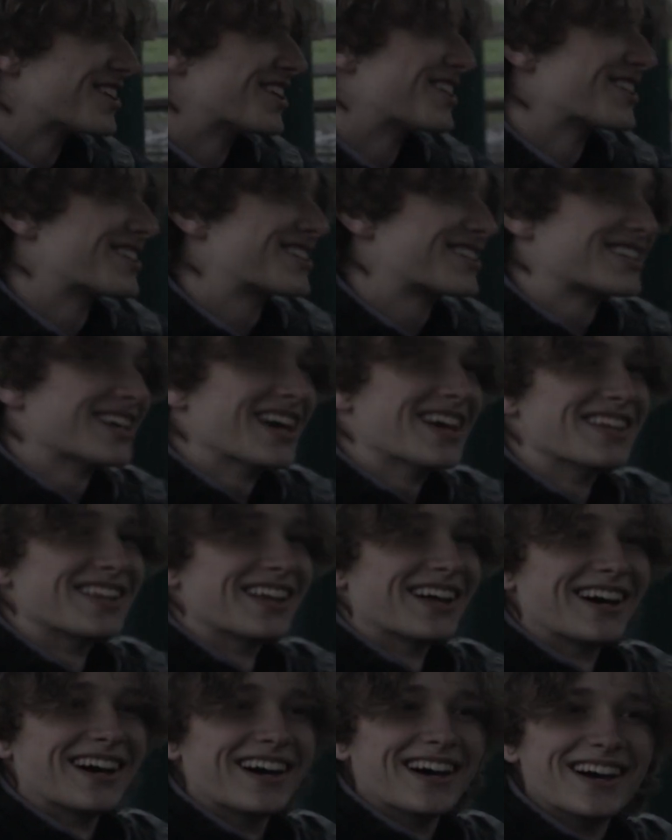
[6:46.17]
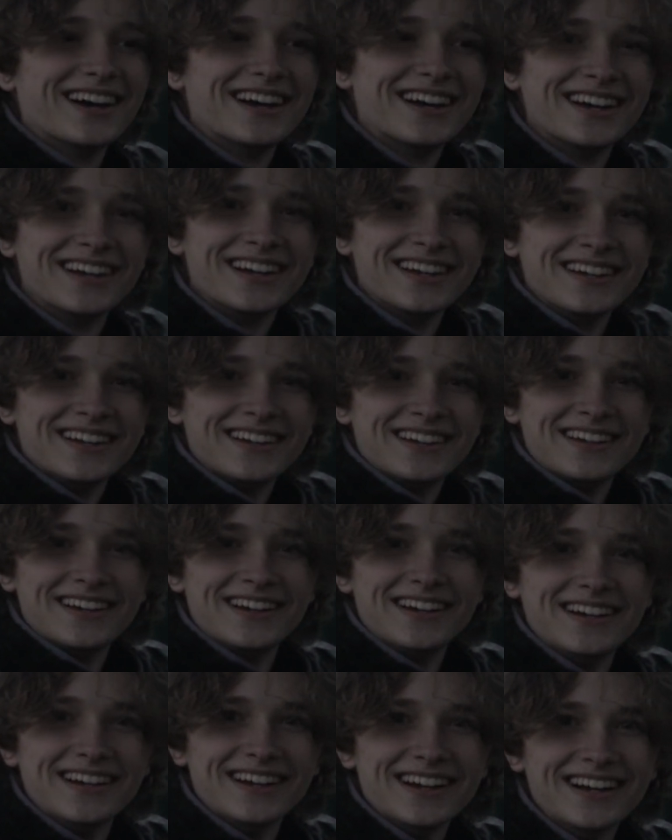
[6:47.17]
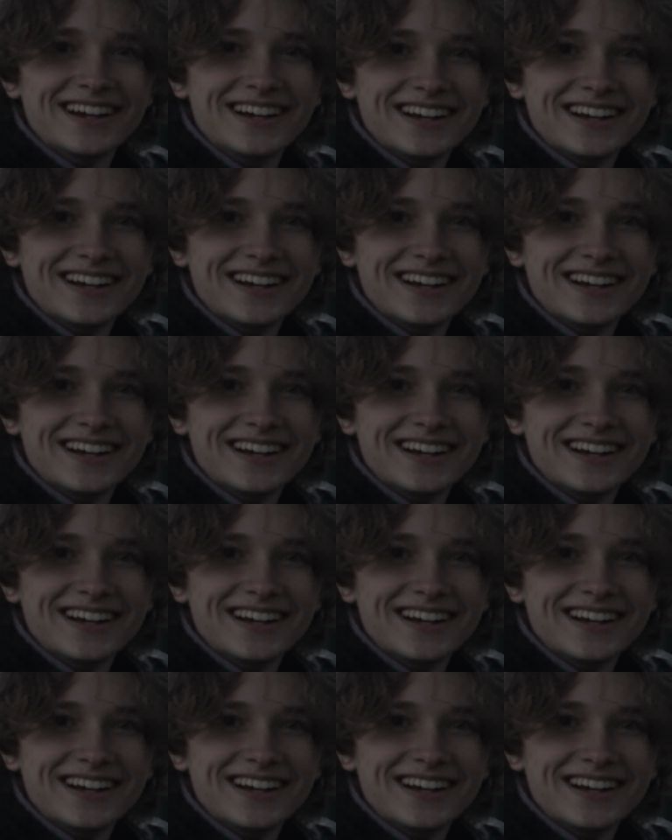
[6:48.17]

I was gonna say that. beans!